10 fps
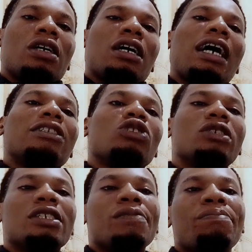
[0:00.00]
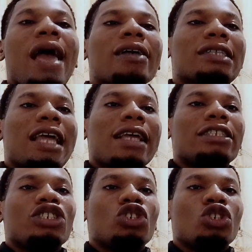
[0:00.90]
And you see pairs like
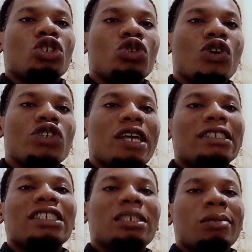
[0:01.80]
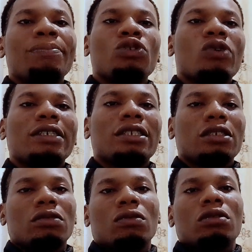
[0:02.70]
the Euro USD, GP USD,
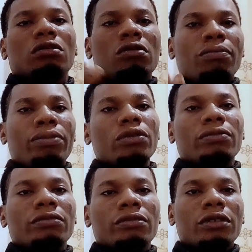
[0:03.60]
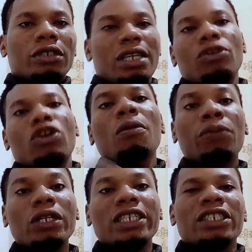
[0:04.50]
boom, they become
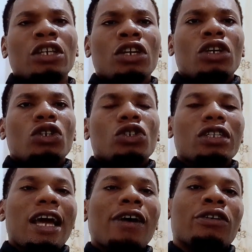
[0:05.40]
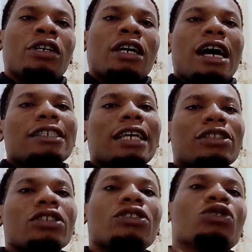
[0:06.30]
bullish. So now, as I
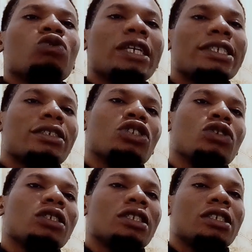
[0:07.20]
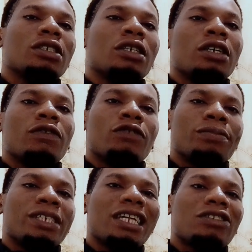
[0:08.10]
told you to wait during the
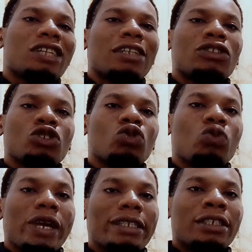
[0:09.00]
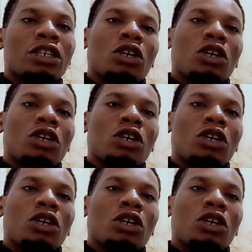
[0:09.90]
beginning, I told you to wait.